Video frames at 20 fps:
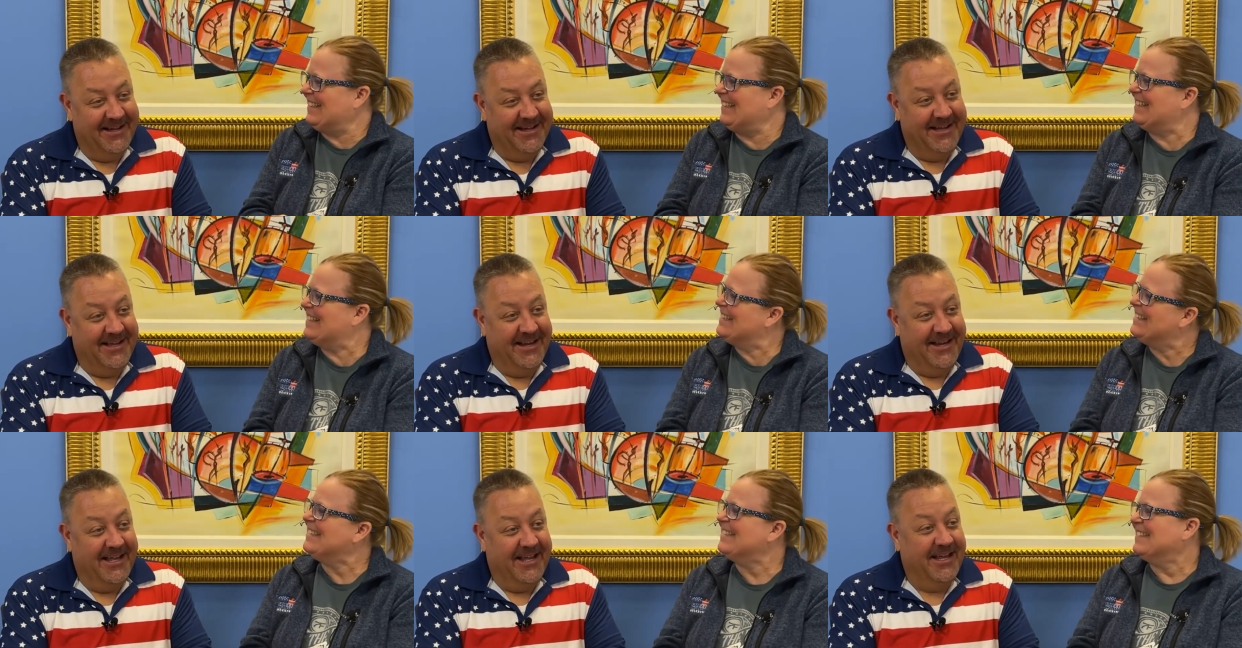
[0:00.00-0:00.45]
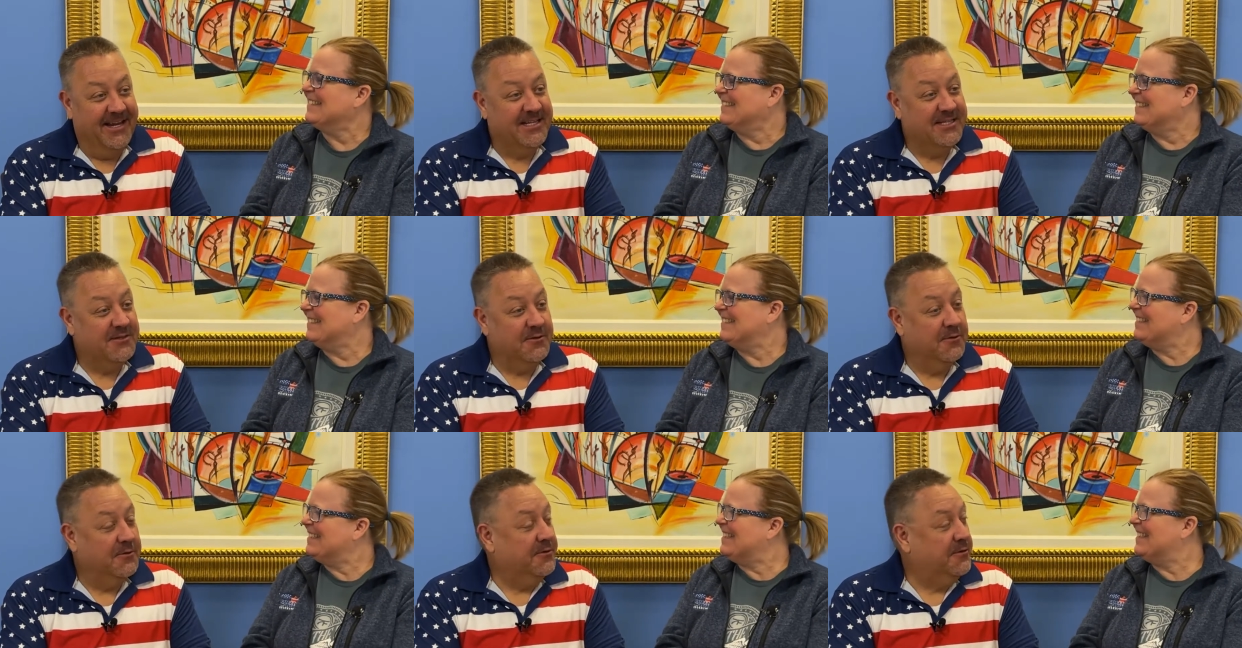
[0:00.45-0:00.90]
Speaker 1: and, and it's
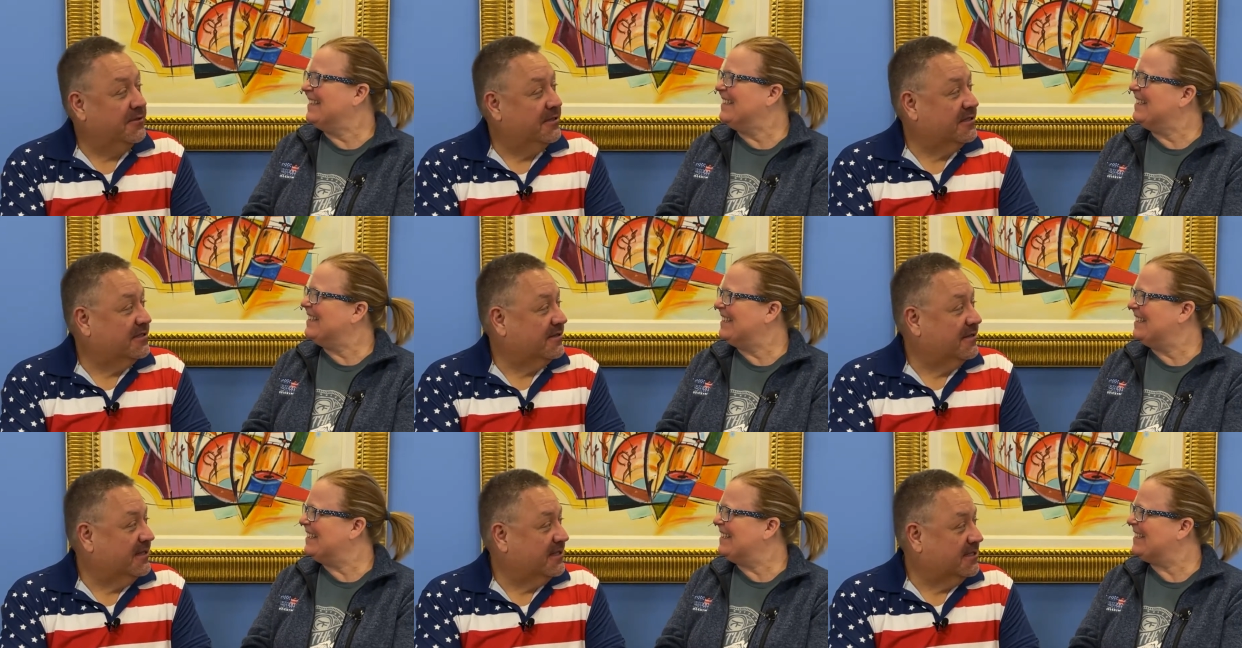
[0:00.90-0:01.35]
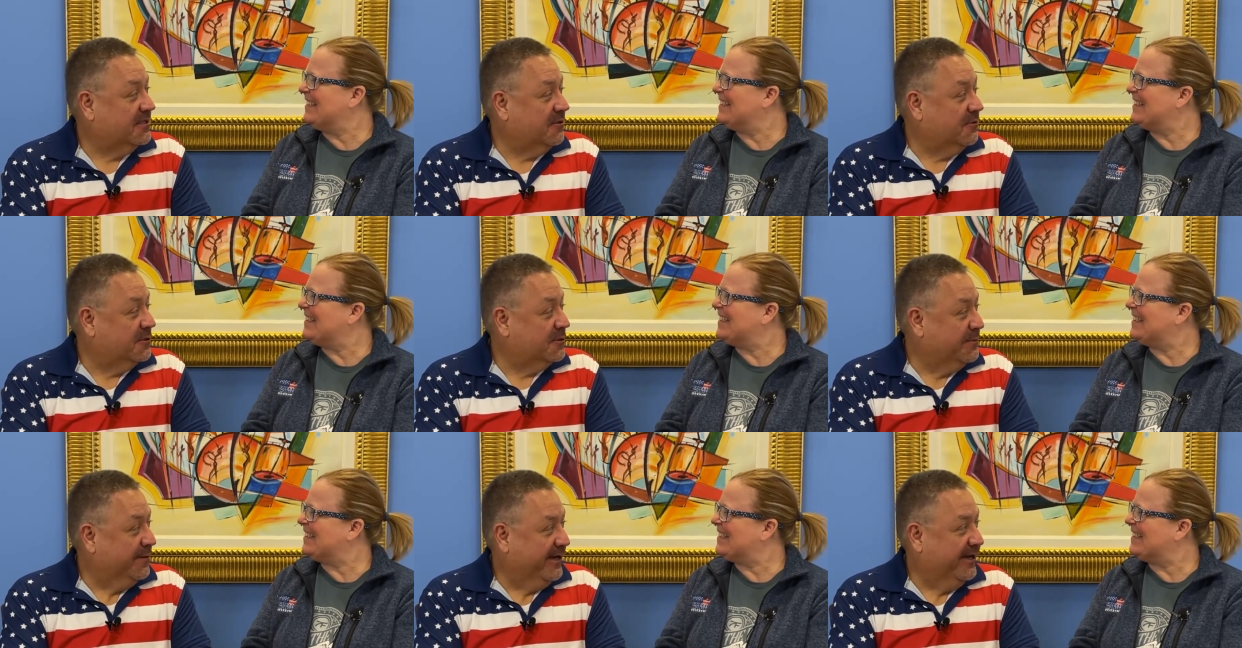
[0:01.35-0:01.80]
local. It's, it's
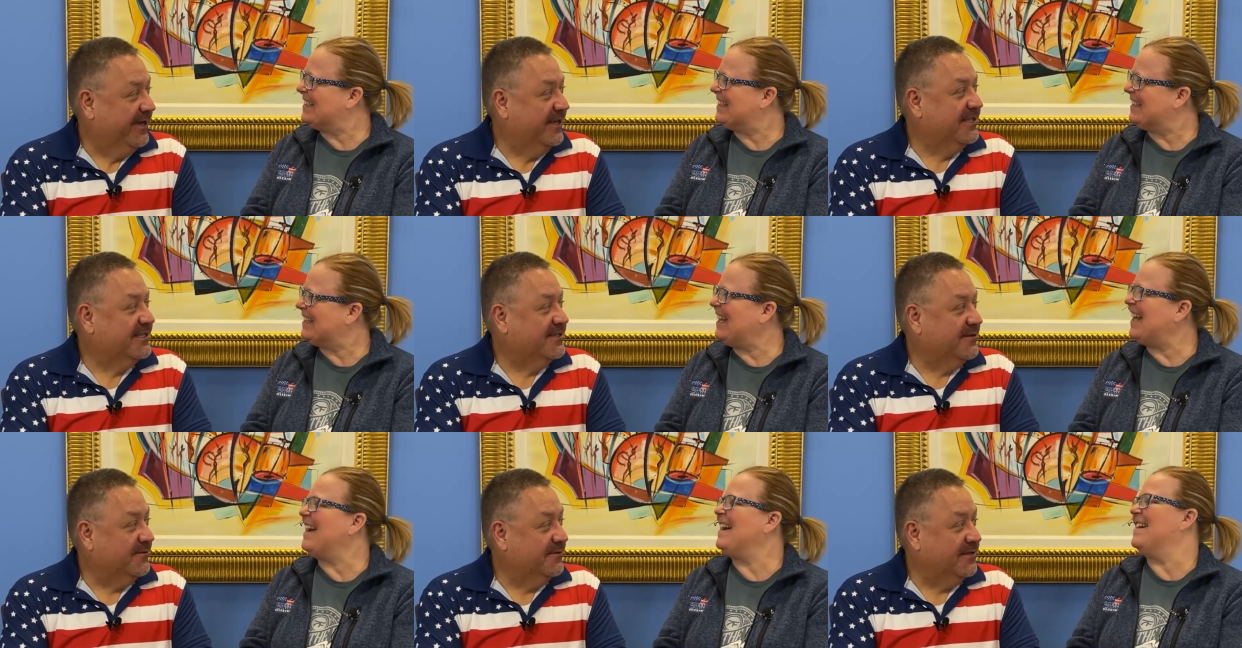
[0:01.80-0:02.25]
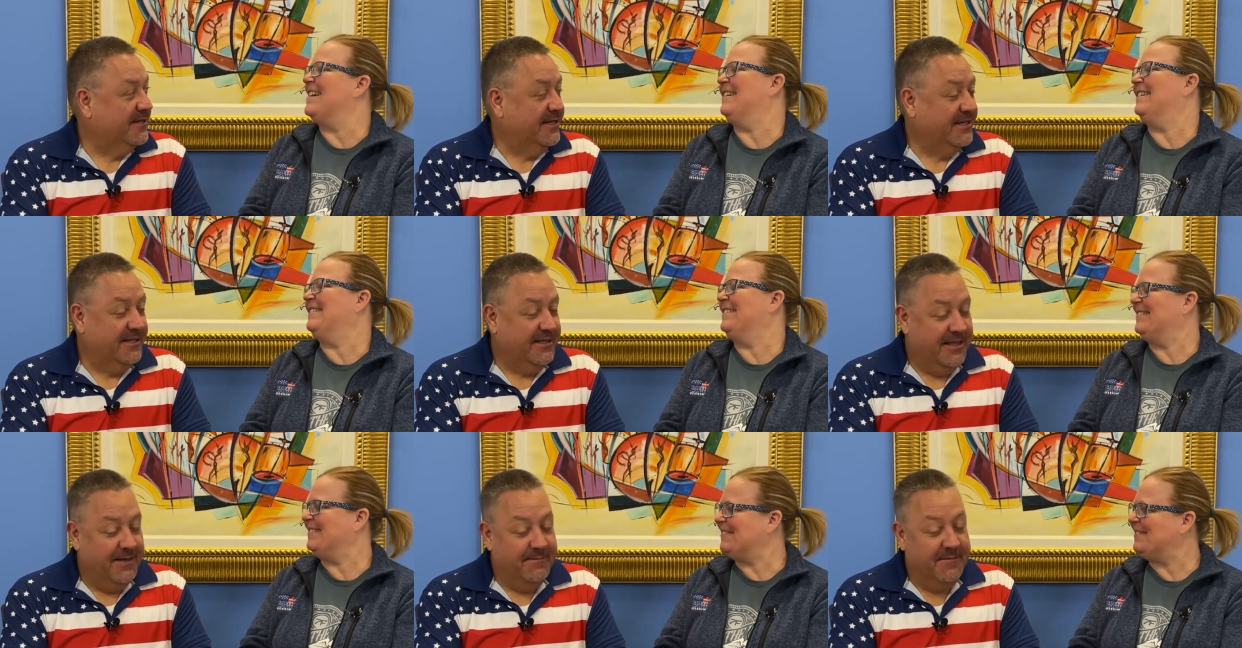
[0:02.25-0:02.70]
close by, so yeah.
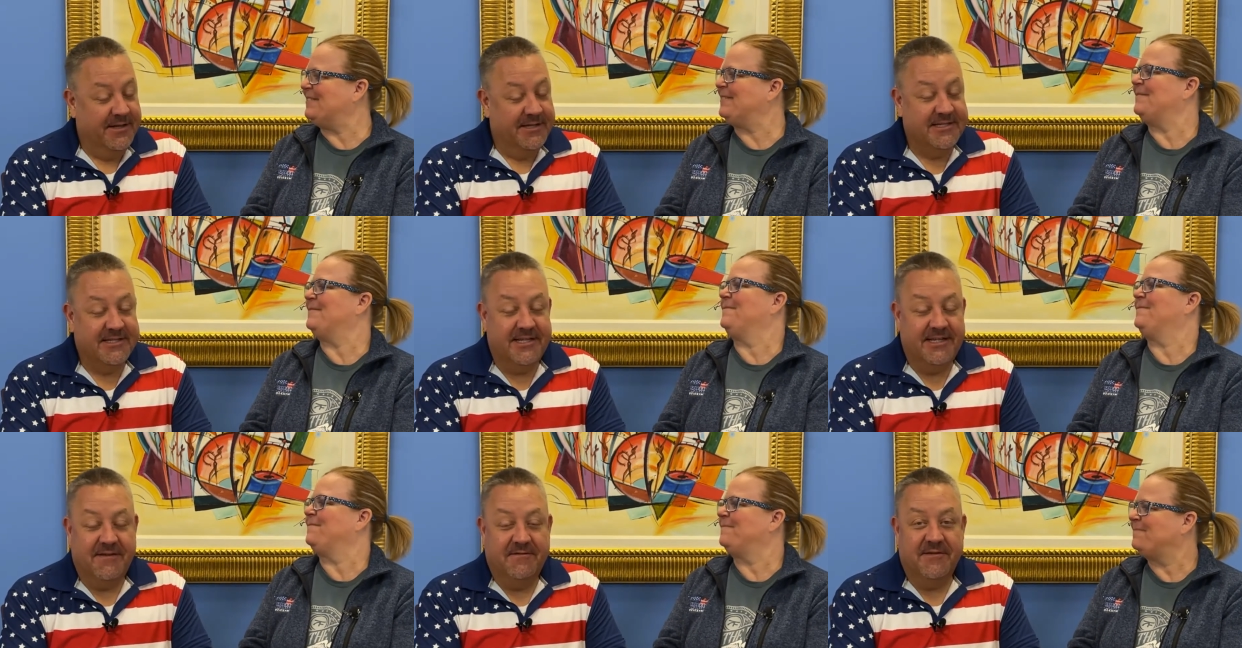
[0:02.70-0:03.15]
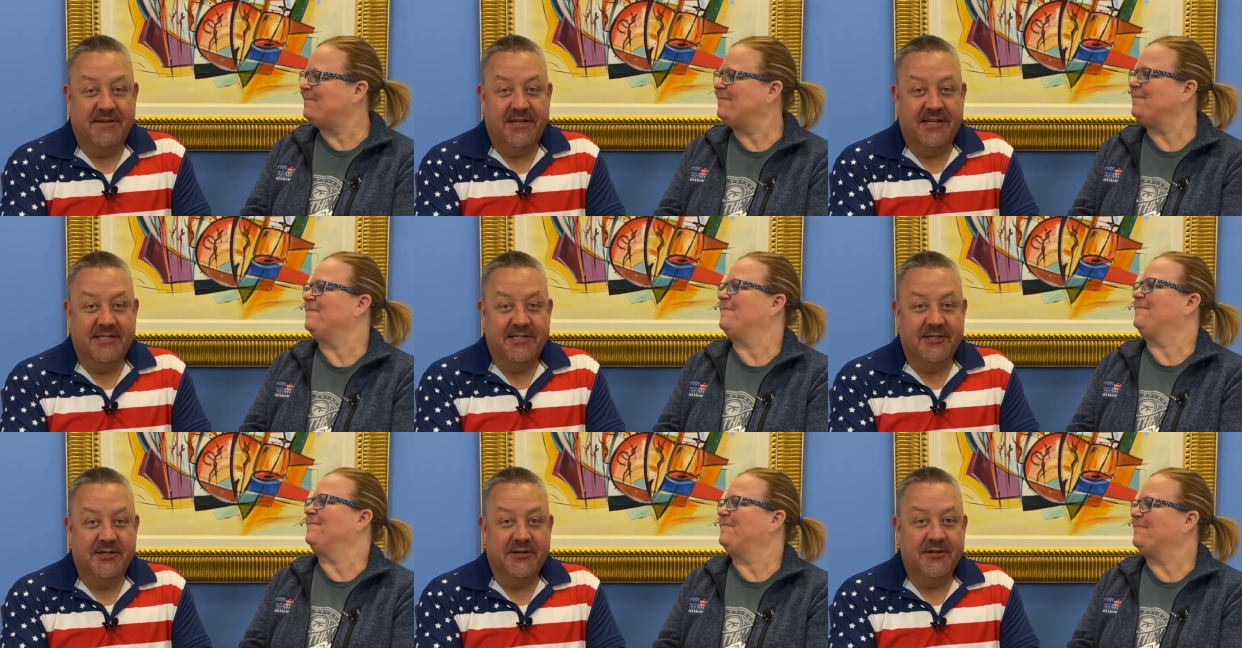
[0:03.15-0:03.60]
it, that makes it even
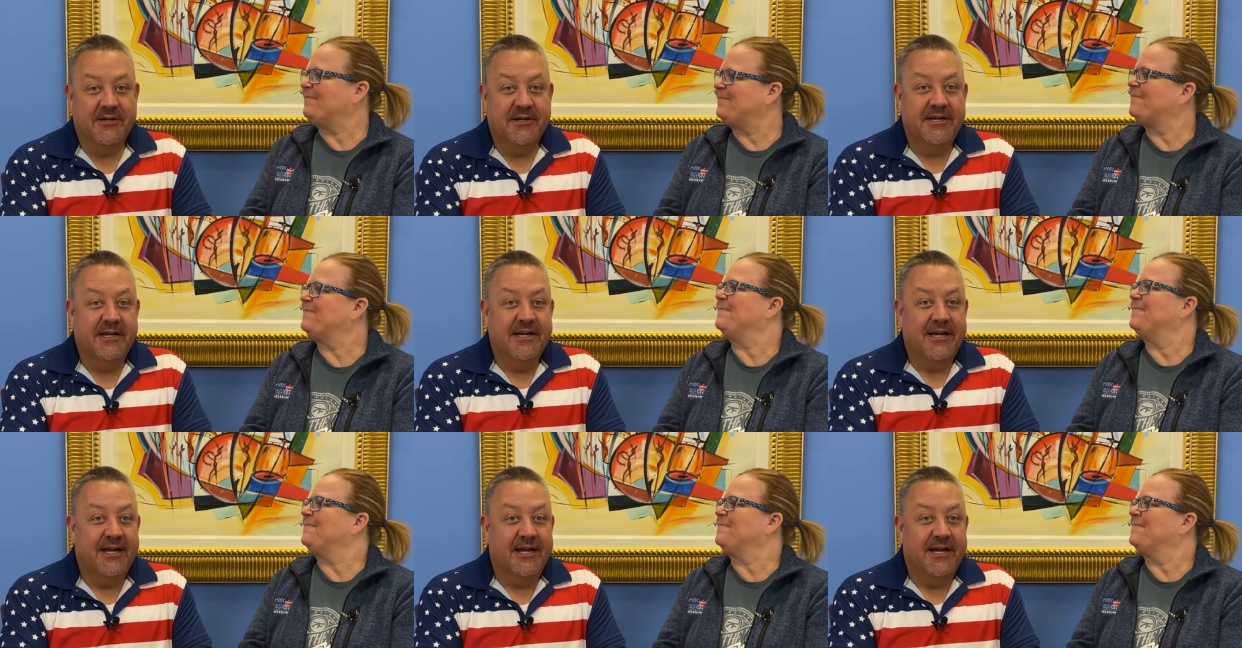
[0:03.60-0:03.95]
easier.